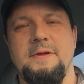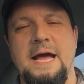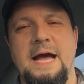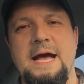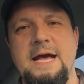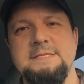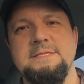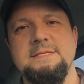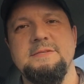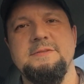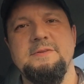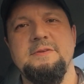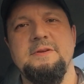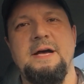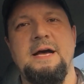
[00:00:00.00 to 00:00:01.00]
Guys,
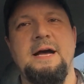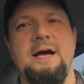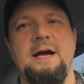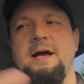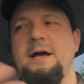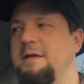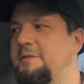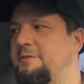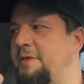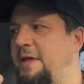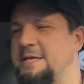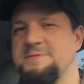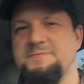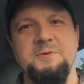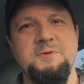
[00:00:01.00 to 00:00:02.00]

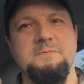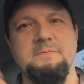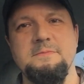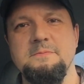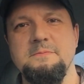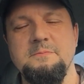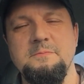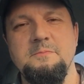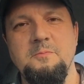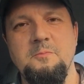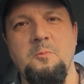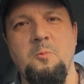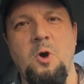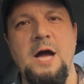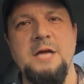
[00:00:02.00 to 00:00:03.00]
thanks for
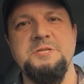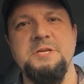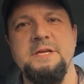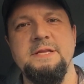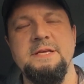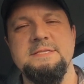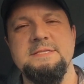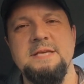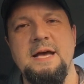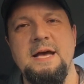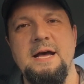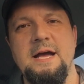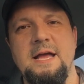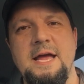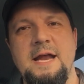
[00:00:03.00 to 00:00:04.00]
watching this
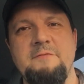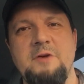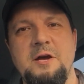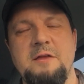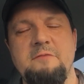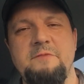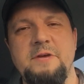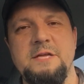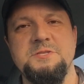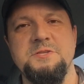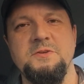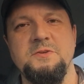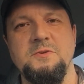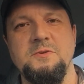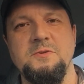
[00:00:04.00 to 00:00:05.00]
kind of
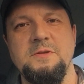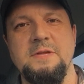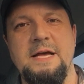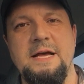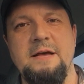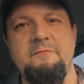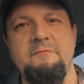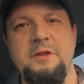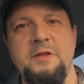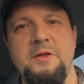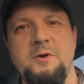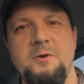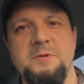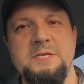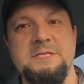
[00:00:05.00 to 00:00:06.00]
unconventional
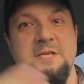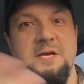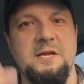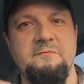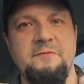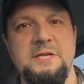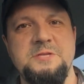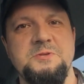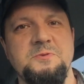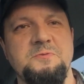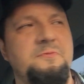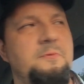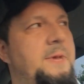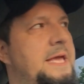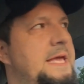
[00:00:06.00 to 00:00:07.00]
video, at least
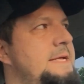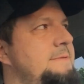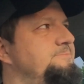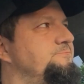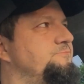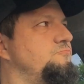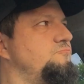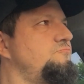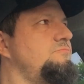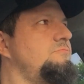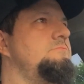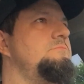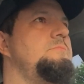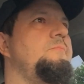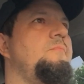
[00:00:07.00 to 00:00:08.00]
unconventional for me.
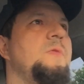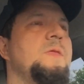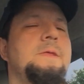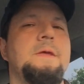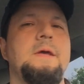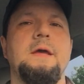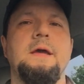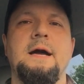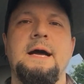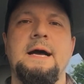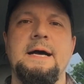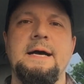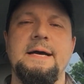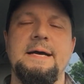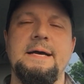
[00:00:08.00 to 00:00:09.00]

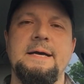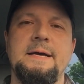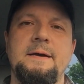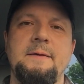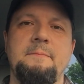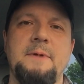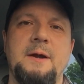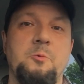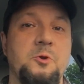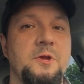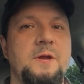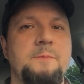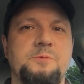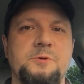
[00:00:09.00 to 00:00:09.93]
I really